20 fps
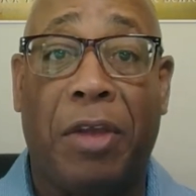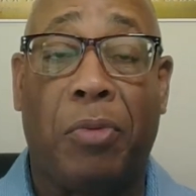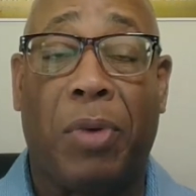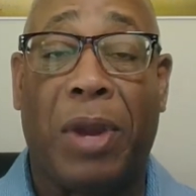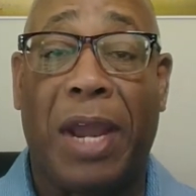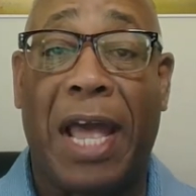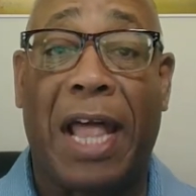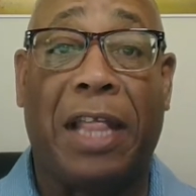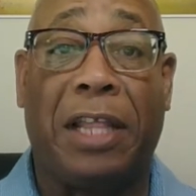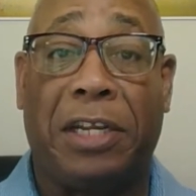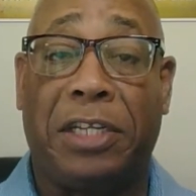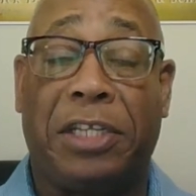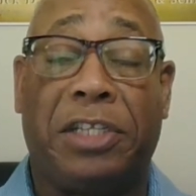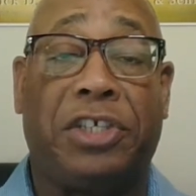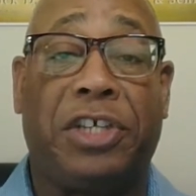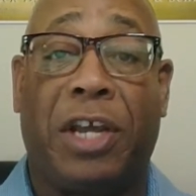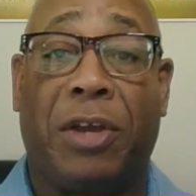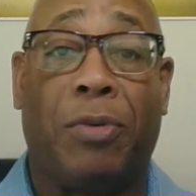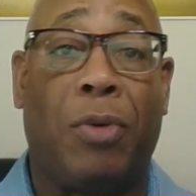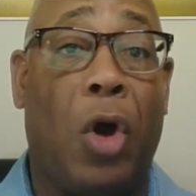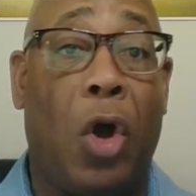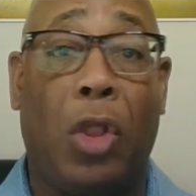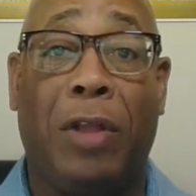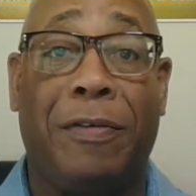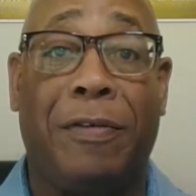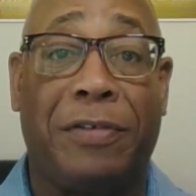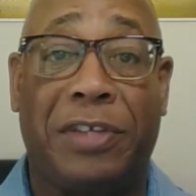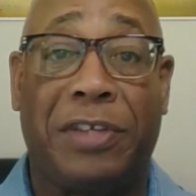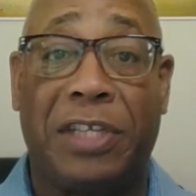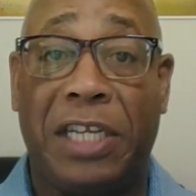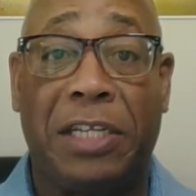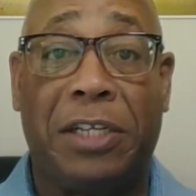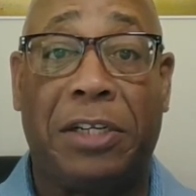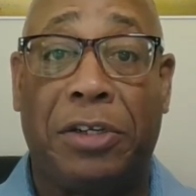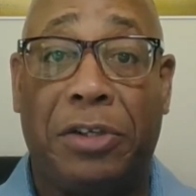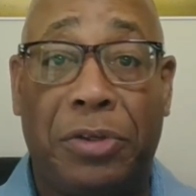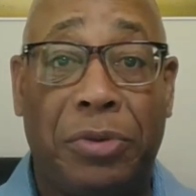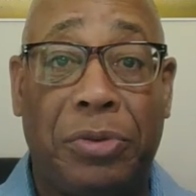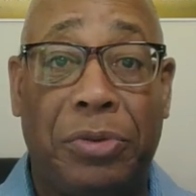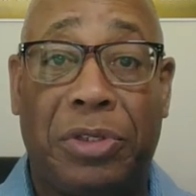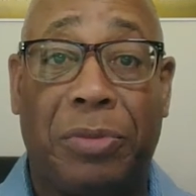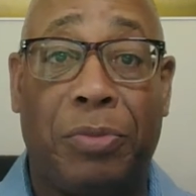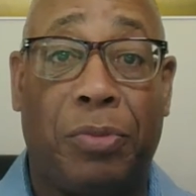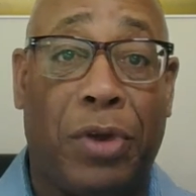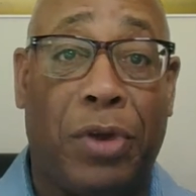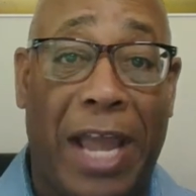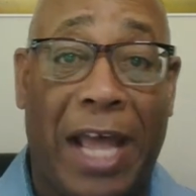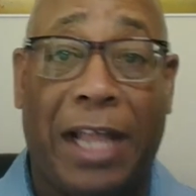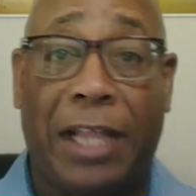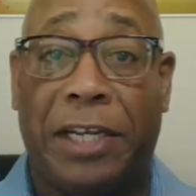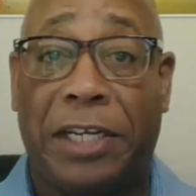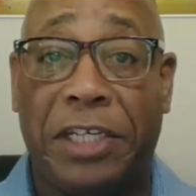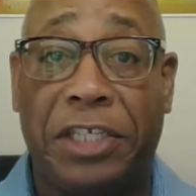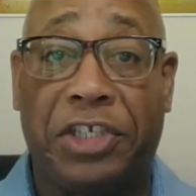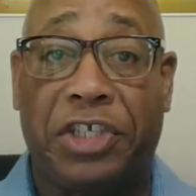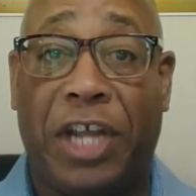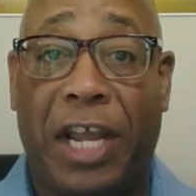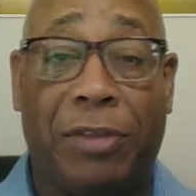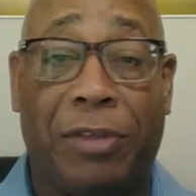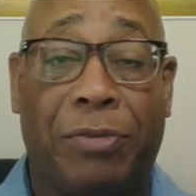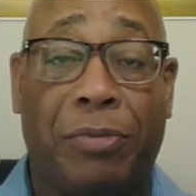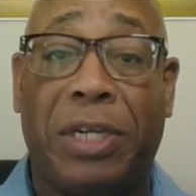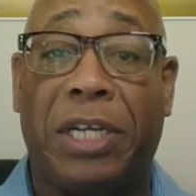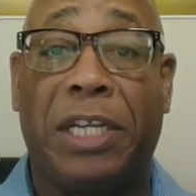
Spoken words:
A reality check. All of us need to do some reality checks.